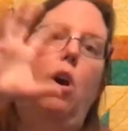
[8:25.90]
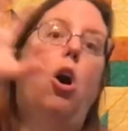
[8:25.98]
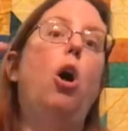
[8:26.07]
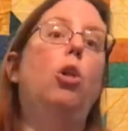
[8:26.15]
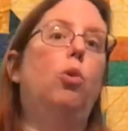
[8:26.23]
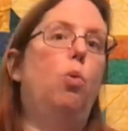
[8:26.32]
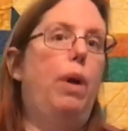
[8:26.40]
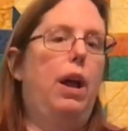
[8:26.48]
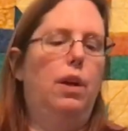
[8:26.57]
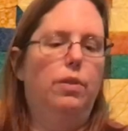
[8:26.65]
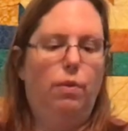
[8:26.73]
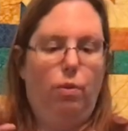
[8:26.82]

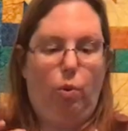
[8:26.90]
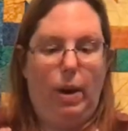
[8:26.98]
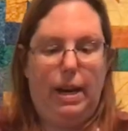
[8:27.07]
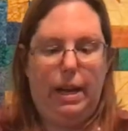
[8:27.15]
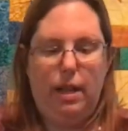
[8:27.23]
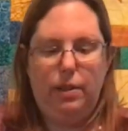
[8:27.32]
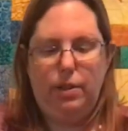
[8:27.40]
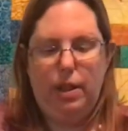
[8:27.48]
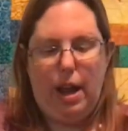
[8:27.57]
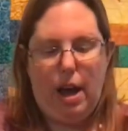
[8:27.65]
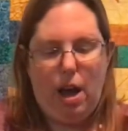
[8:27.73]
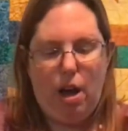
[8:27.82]
colorways of gradients that
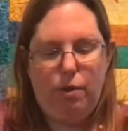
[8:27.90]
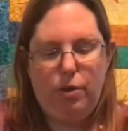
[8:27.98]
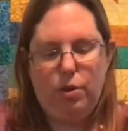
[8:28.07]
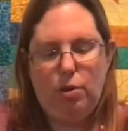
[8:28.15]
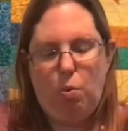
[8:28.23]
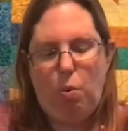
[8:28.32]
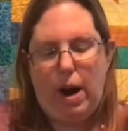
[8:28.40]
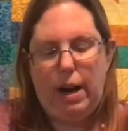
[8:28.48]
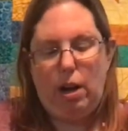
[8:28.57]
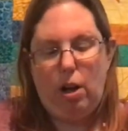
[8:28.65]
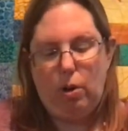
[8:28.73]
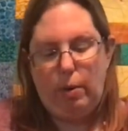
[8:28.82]
have just a wide
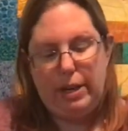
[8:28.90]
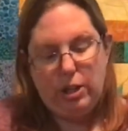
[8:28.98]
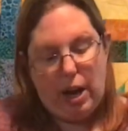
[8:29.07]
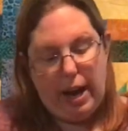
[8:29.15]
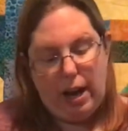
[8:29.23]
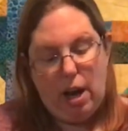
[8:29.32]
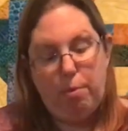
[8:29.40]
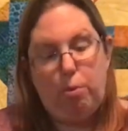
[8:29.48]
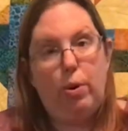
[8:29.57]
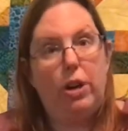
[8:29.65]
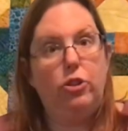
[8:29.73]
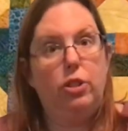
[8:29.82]
color range. I got
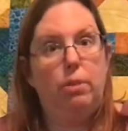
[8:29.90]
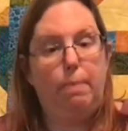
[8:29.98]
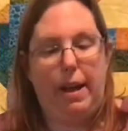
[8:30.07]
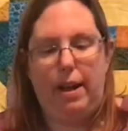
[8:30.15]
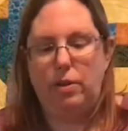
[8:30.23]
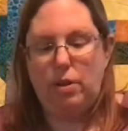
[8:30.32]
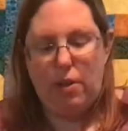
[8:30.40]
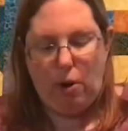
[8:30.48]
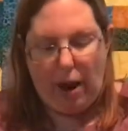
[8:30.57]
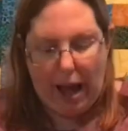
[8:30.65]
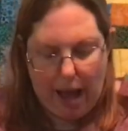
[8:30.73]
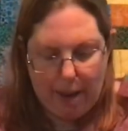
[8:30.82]
precious pinks, and
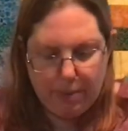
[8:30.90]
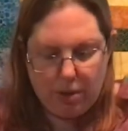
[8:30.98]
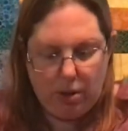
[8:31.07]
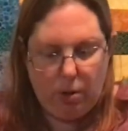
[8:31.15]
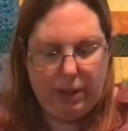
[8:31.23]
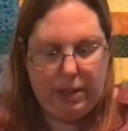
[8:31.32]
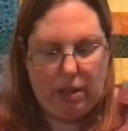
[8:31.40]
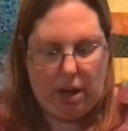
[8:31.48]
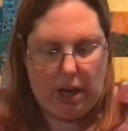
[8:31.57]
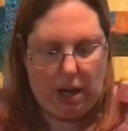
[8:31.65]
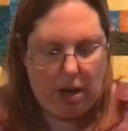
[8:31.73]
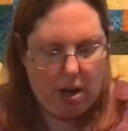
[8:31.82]
they're absolutely
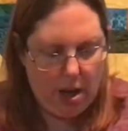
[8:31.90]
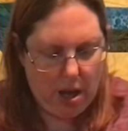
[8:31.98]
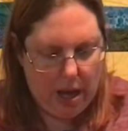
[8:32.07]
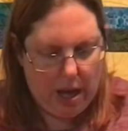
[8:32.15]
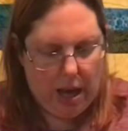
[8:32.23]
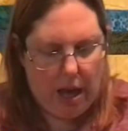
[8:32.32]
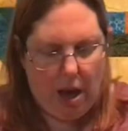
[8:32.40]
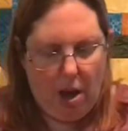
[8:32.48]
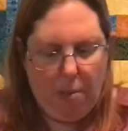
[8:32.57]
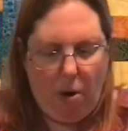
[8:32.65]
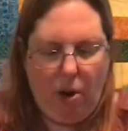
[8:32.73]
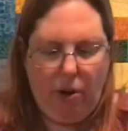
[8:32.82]
stunning.
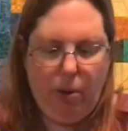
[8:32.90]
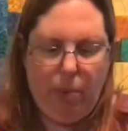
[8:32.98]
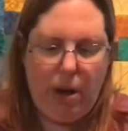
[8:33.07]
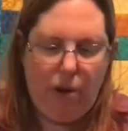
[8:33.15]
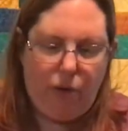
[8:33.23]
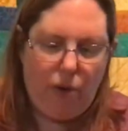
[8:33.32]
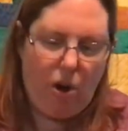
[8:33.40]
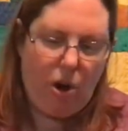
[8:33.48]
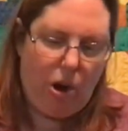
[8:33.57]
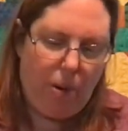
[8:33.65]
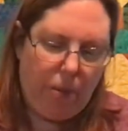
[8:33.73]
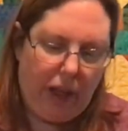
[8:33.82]
All the way
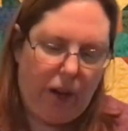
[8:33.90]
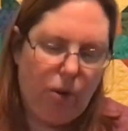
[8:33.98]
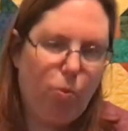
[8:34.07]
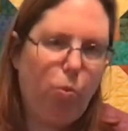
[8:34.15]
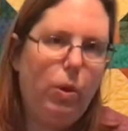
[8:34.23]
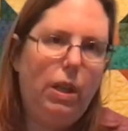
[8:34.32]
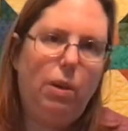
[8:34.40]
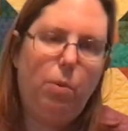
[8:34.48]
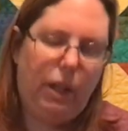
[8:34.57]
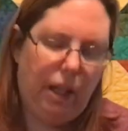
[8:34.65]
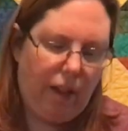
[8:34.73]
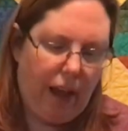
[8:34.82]
from like a really,
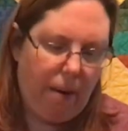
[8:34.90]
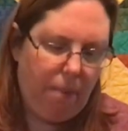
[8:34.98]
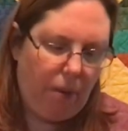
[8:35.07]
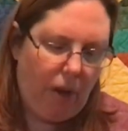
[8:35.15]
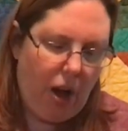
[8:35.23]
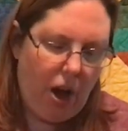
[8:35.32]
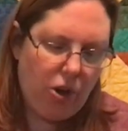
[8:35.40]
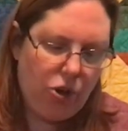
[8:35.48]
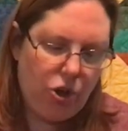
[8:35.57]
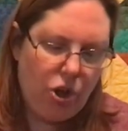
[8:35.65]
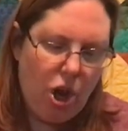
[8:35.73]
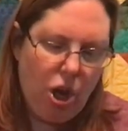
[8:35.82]
really light
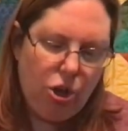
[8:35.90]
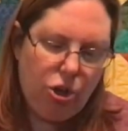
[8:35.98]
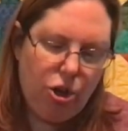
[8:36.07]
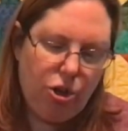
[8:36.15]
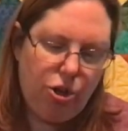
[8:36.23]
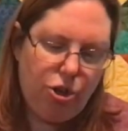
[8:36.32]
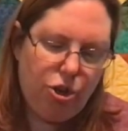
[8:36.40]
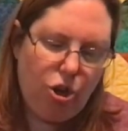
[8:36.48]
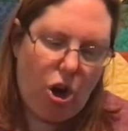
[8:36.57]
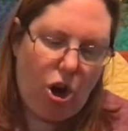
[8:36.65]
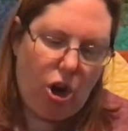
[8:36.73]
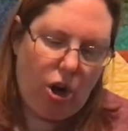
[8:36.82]
blush to
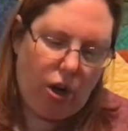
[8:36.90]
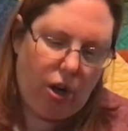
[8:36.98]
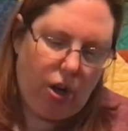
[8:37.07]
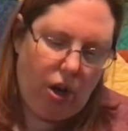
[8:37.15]
dark